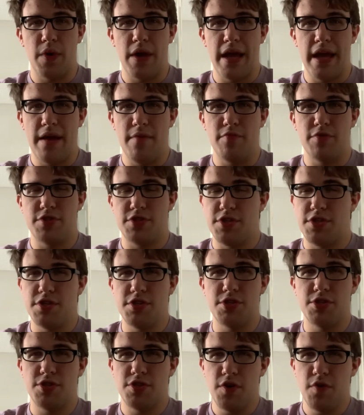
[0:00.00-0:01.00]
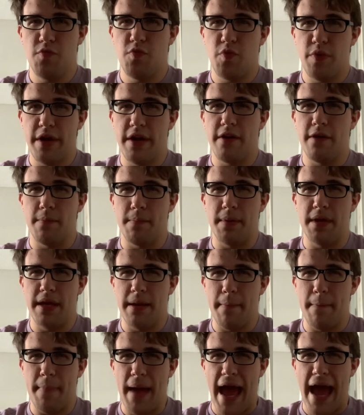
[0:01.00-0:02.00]
it was just so weird
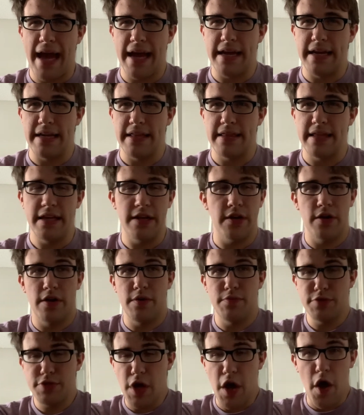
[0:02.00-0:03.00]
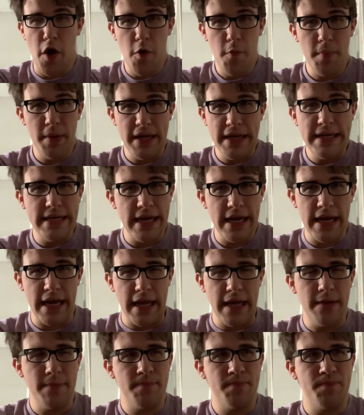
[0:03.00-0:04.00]
being back in a theater, and it was opening
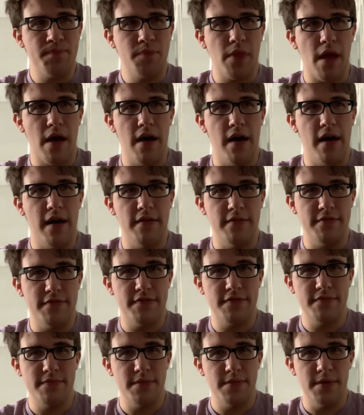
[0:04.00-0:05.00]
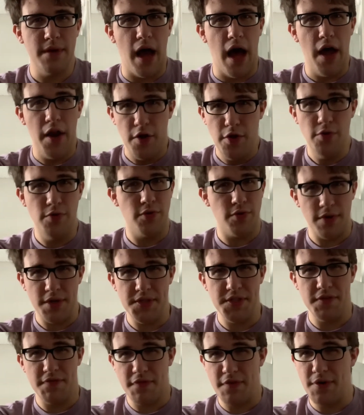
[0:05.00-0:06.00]
night of a new
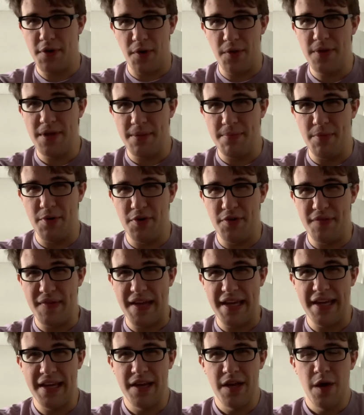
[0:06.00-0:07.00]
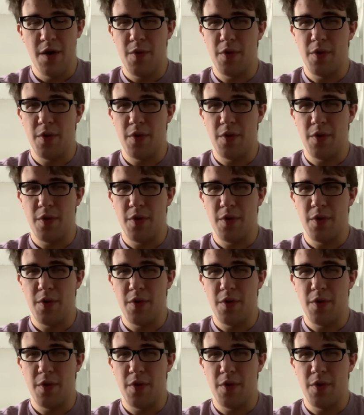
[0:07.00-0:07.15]
Christopher Nolan movie,